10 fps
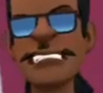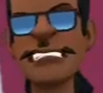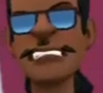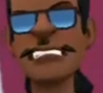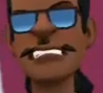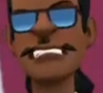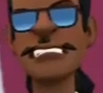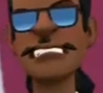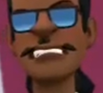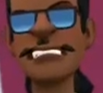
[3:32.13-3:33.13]

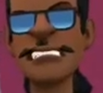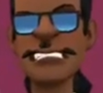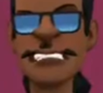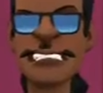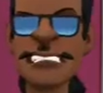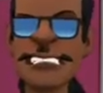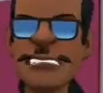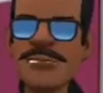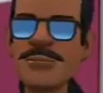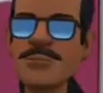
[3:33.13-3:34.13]

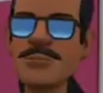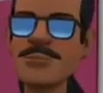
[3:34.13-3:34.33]
[no speech]